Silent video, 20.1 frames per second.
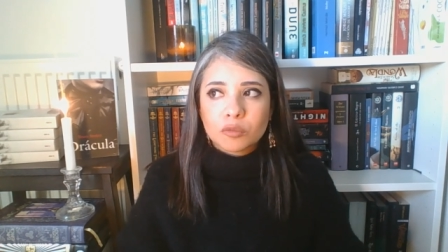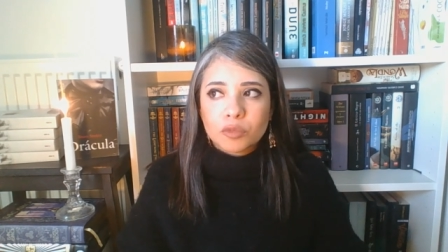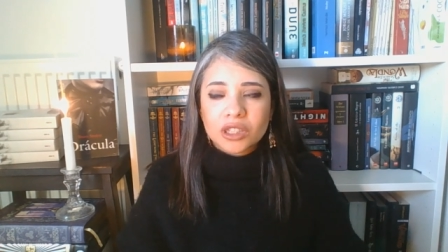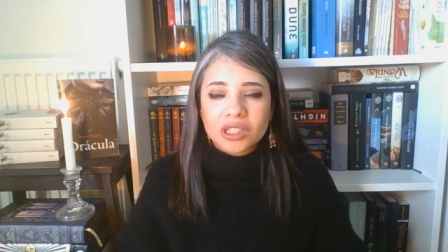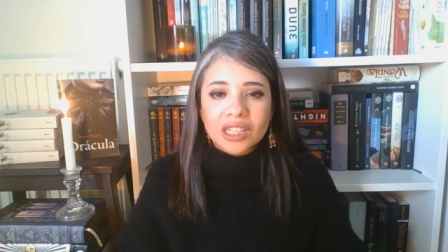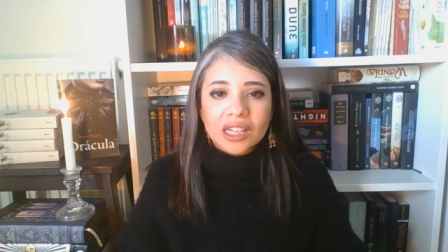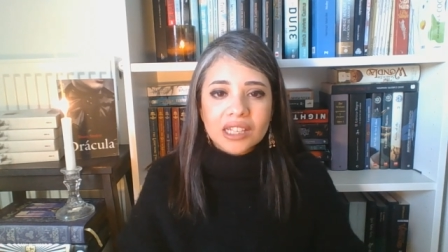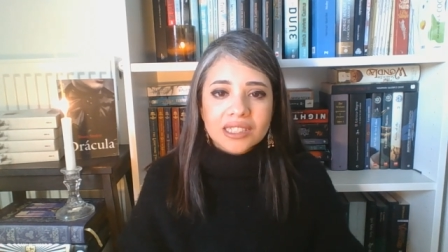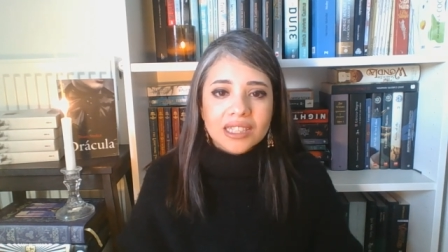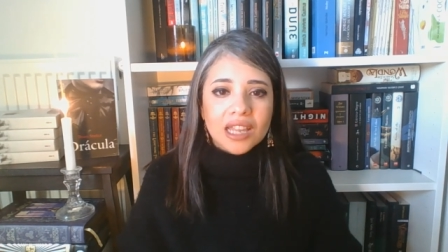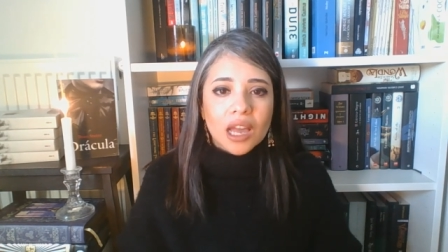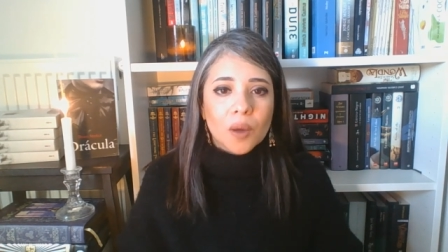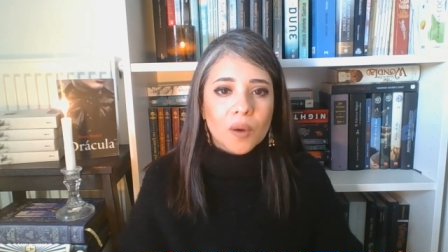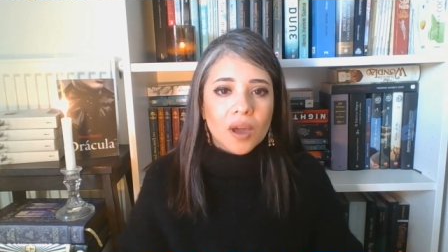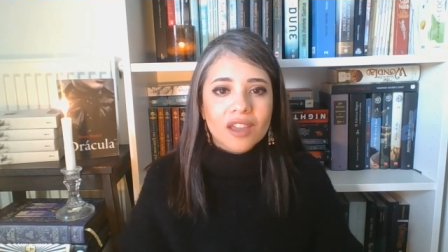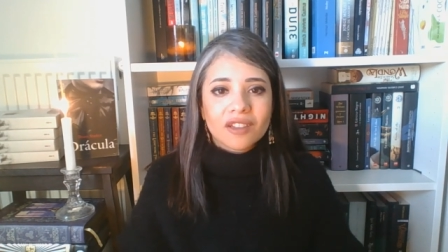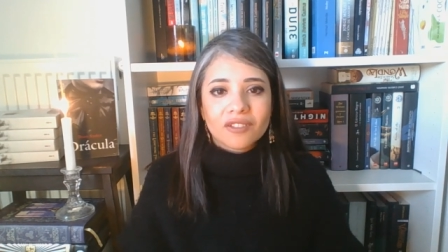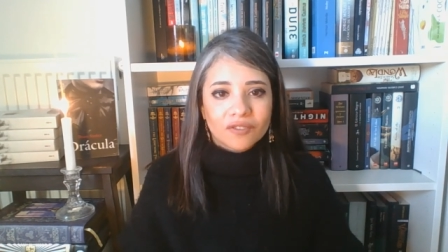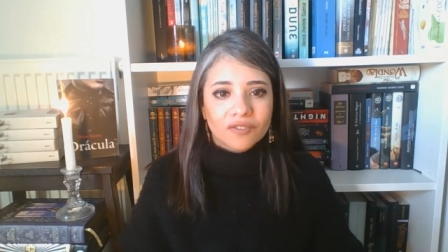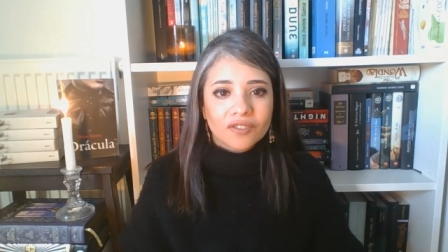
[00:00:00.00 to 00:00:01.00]
but that's how
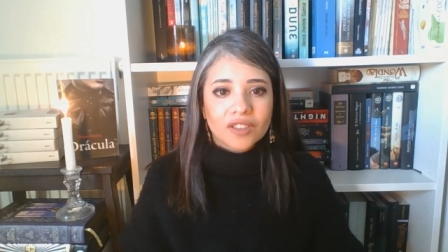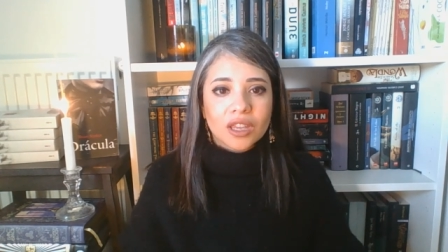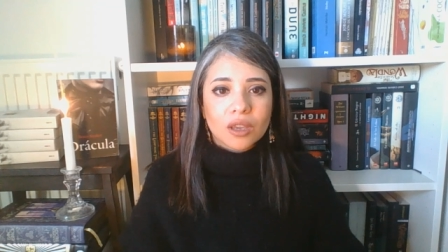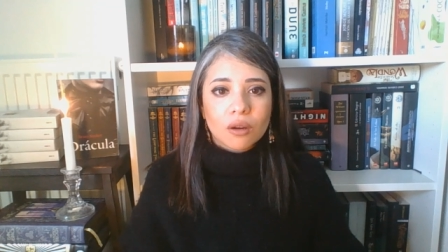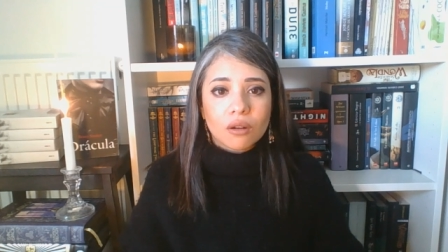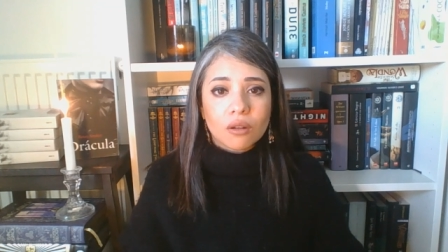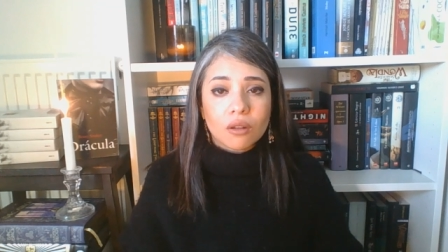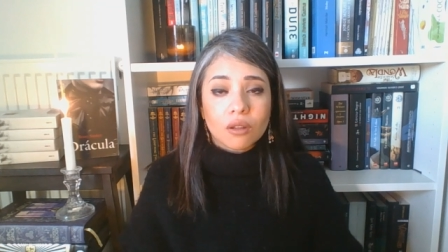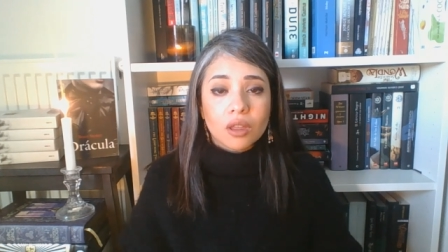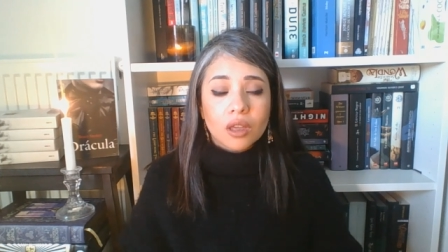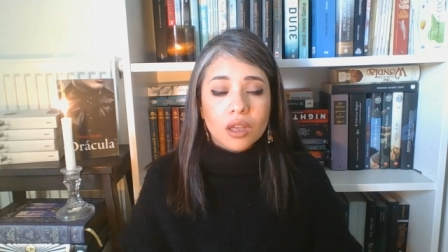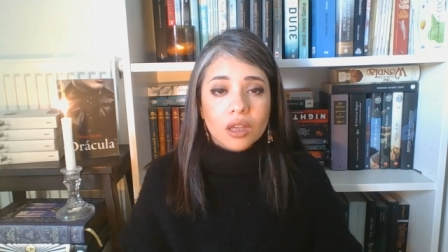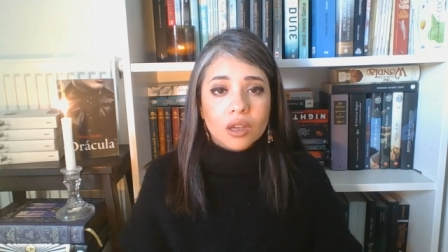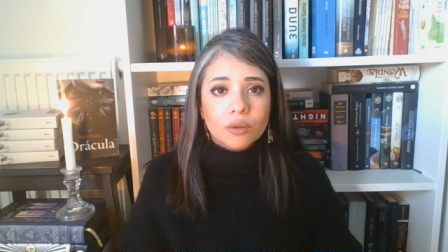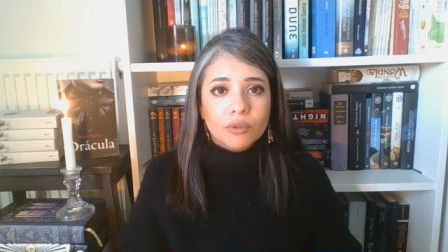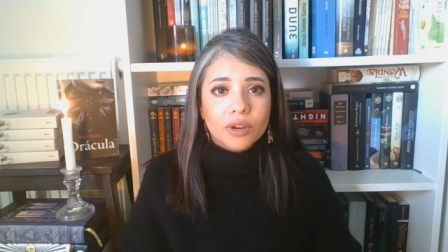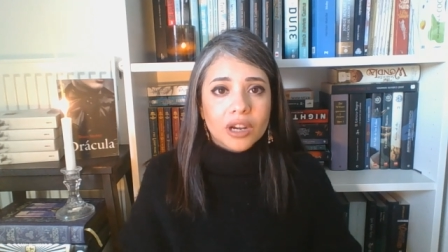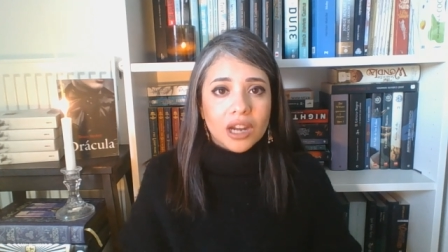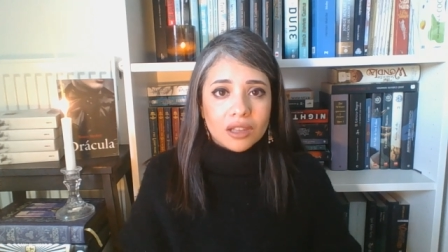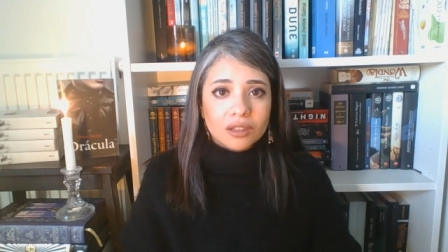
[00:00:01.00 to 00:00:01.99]
I feel
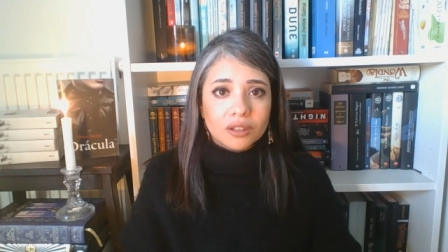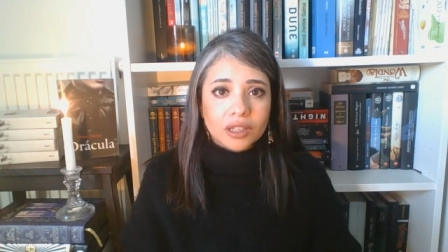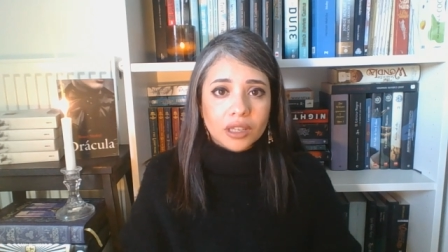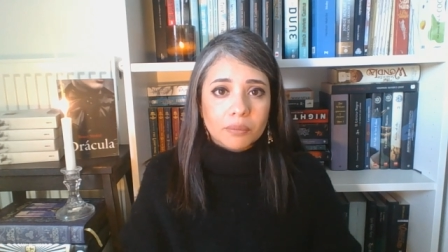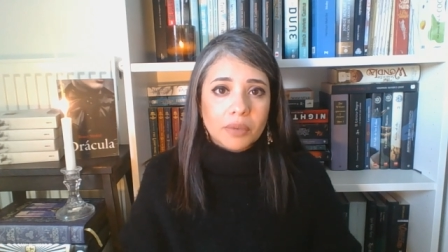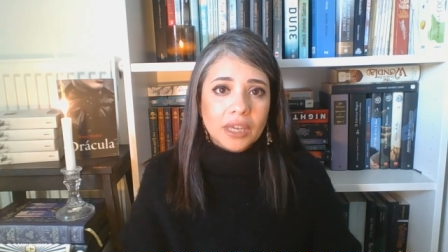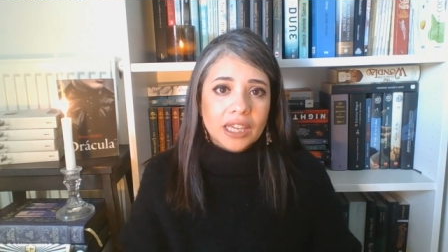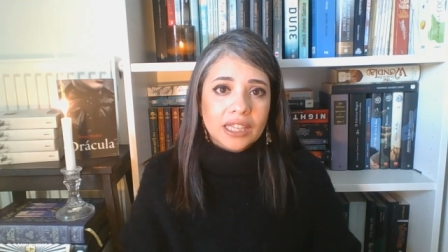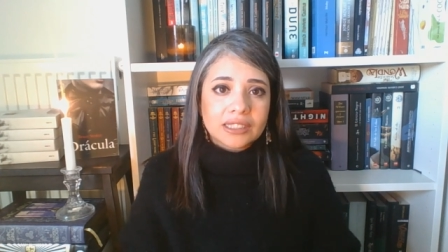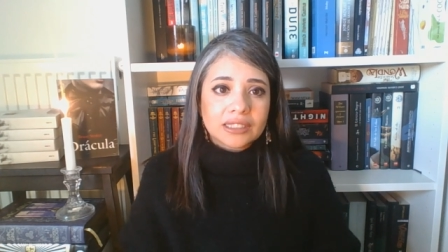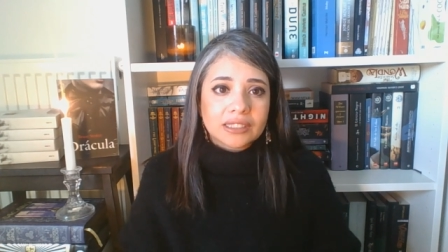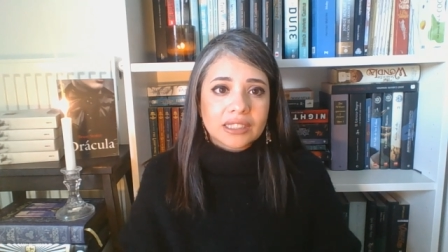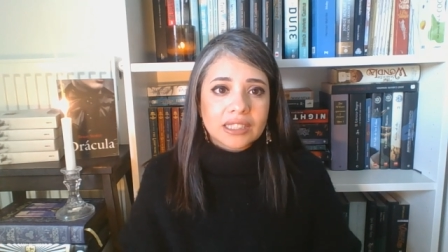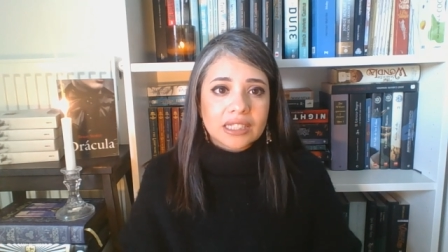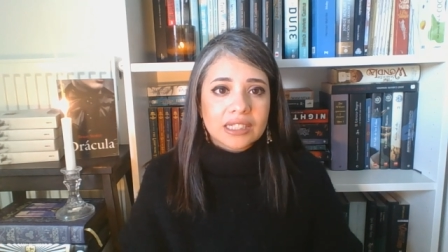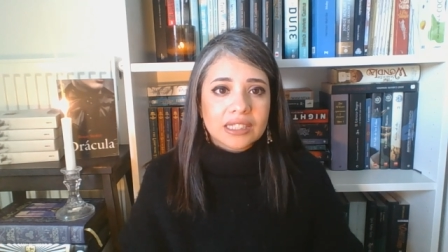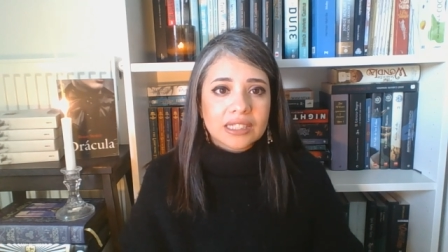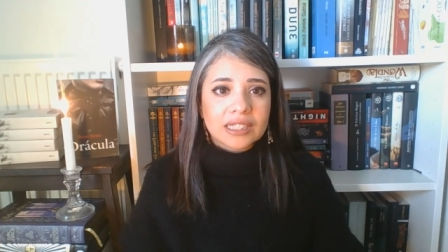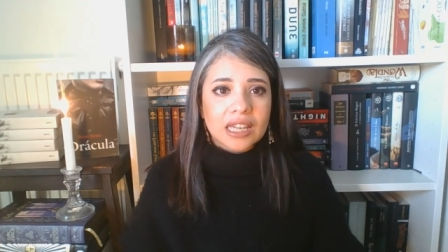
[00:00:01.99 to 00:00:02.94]
when I look at paintings.